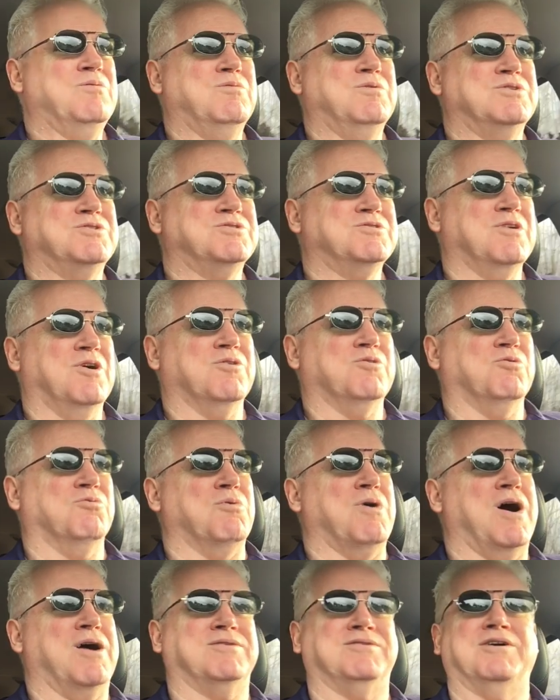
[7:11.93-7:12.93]
Which Uncle
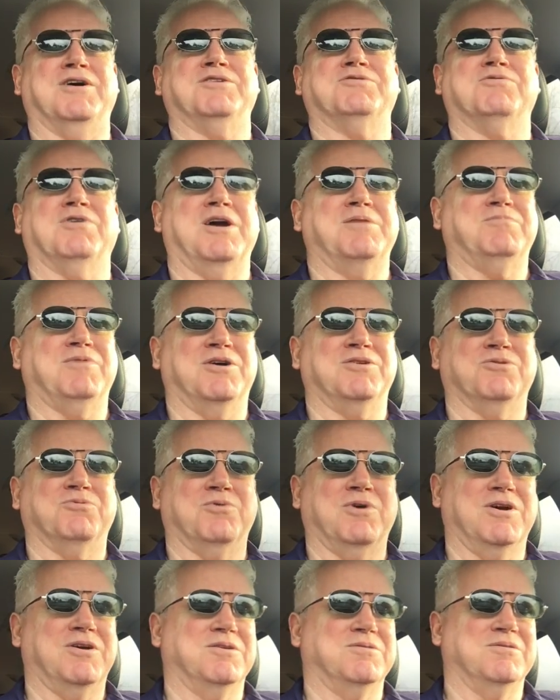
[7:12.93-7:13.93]
Rod and I tried, by the
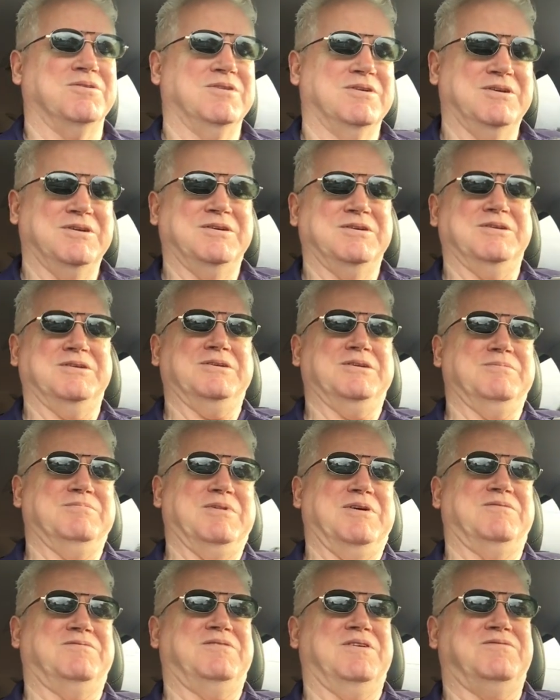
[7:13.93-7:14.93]
way, at, at
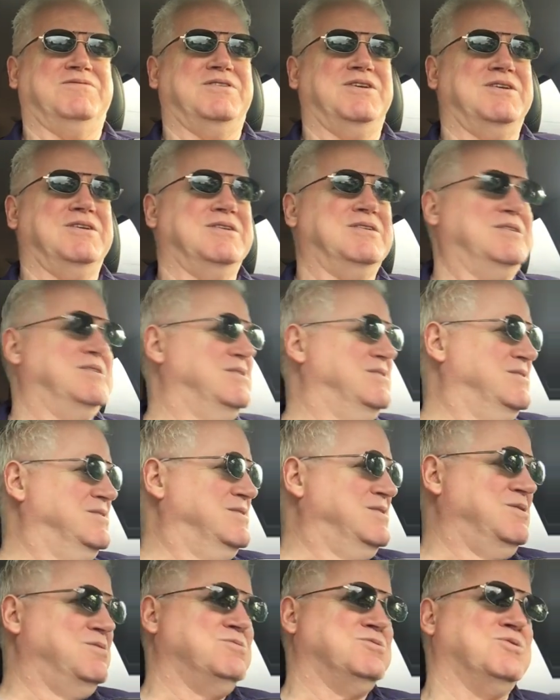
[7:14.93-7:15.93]
15
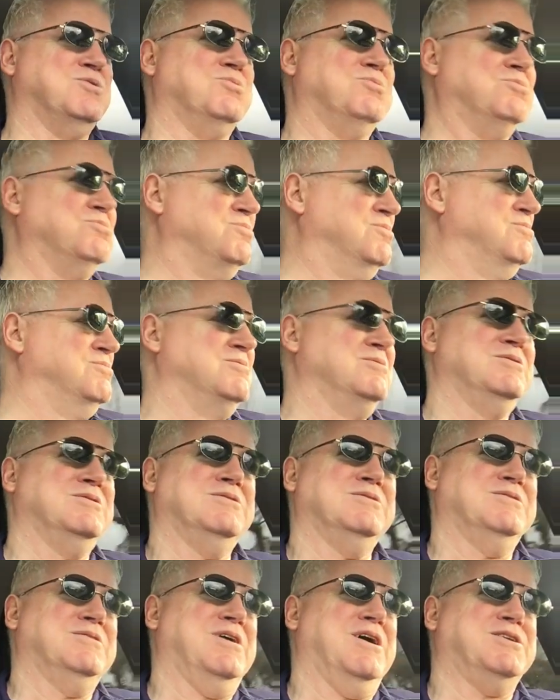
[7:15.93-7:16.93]
years old.
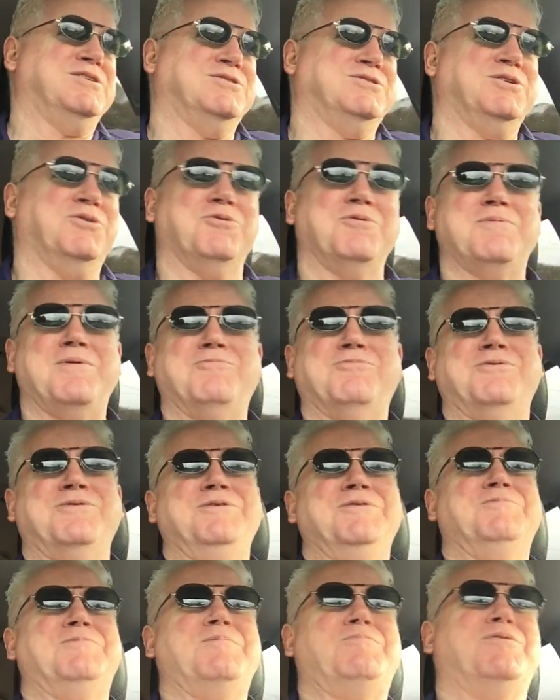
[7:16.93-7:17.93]
I can still remember we,
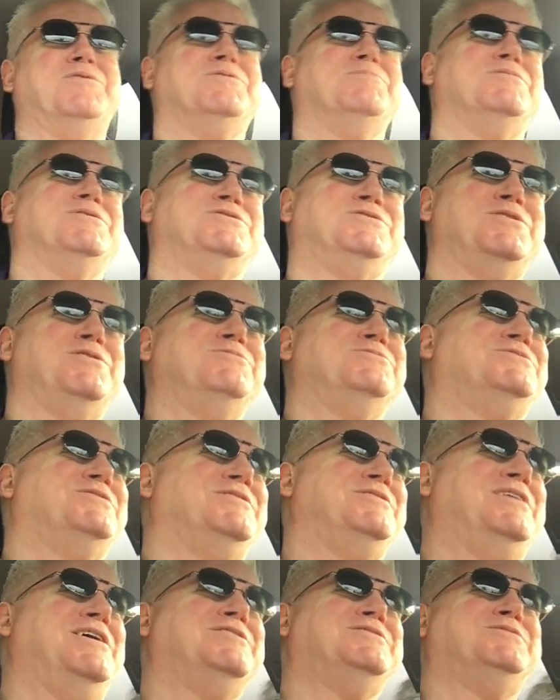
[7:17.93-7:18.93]
we put too much yeast,
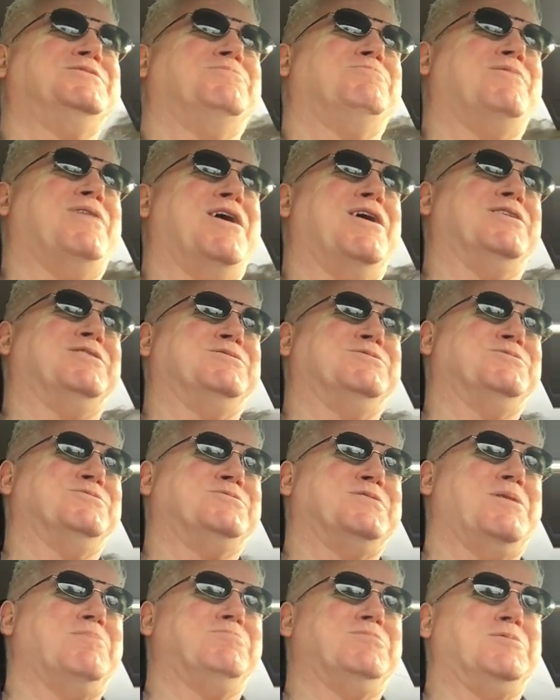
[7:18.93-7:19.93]
yeast in the bottles or
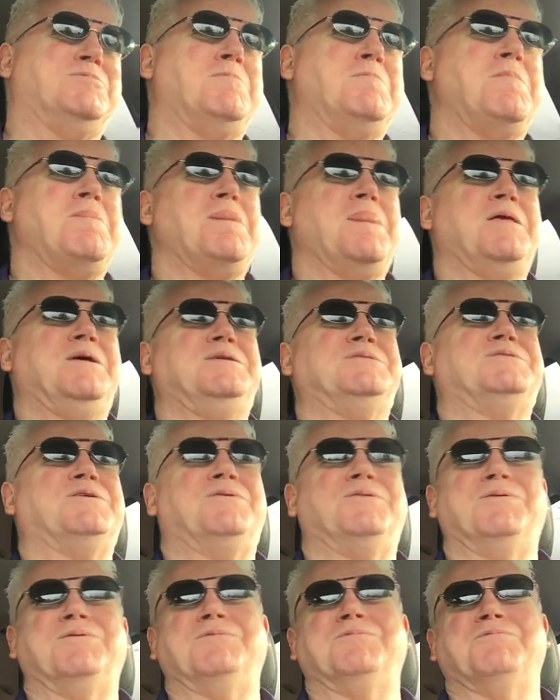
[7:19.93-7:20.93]
something. So
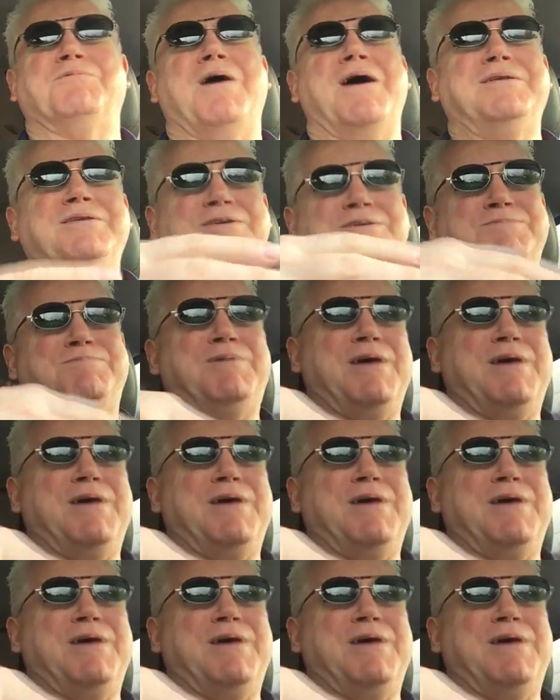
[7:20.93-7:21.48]
they're in Rodney's